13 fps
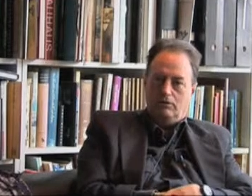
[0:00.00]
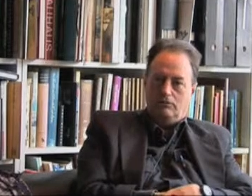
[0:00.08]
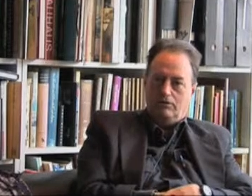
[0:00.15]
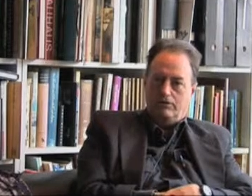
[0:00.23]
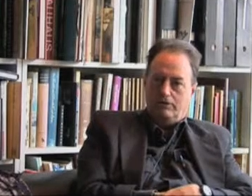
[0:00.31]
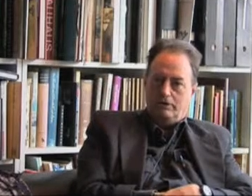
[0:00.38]

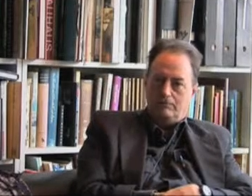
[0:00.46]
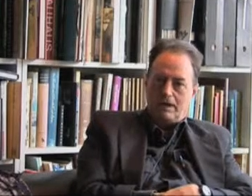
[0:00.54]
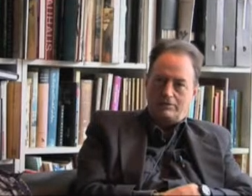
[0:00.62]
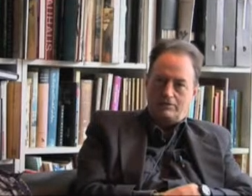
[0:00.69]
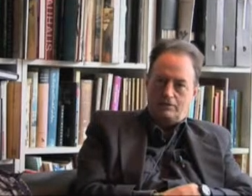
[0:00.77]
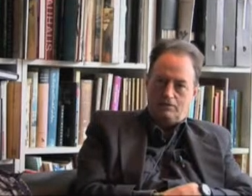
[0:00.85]
with the
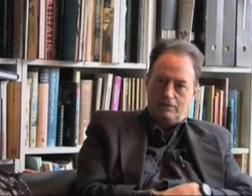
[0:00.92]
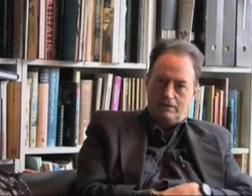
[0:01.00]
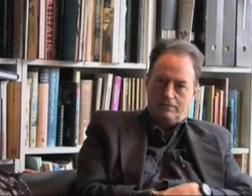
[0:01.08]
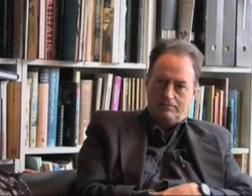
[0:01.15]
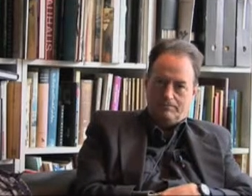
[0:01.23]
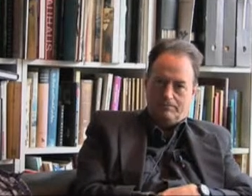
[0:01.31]

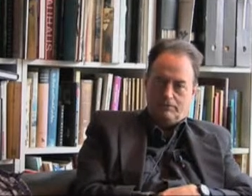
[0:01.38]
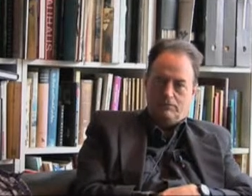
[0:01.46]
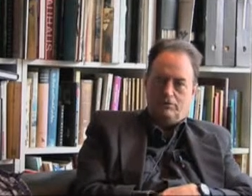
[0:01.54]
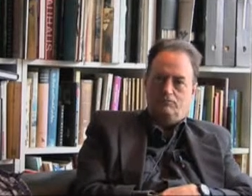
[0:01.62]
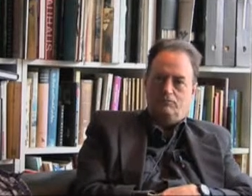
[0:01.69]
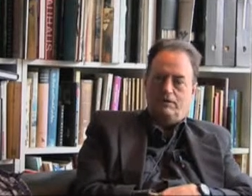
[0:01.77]
passageway.
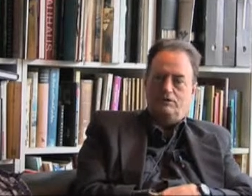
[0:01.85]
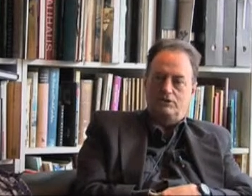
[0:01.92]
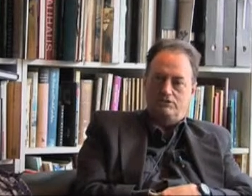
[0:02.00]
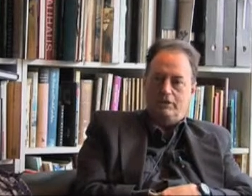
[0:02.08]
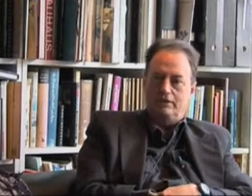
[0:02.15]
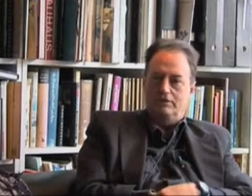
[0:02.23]
You just went
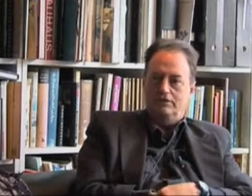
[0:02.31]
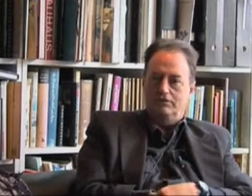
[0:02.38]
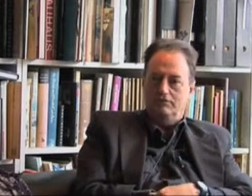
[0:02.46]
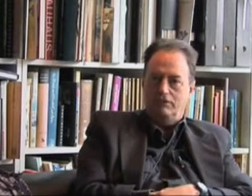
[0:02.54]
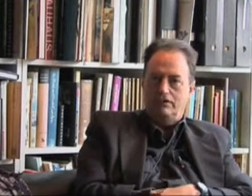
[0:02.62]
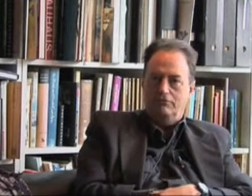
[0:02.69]
straight into
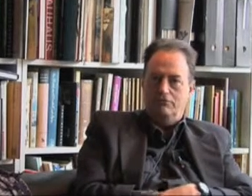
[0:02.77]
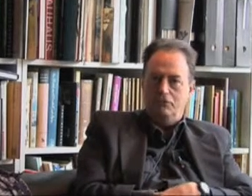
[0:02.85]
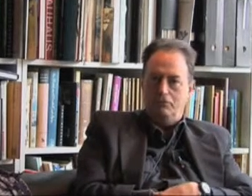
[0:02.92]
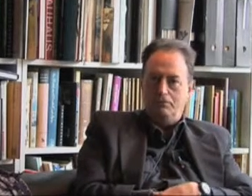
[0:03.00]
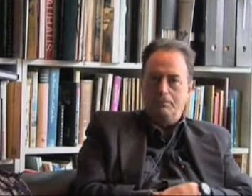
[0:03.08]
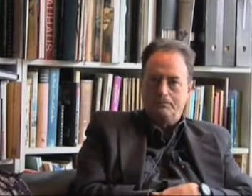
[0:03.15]
the front
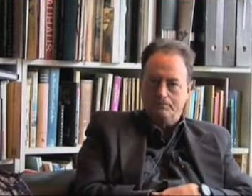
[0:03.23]
room.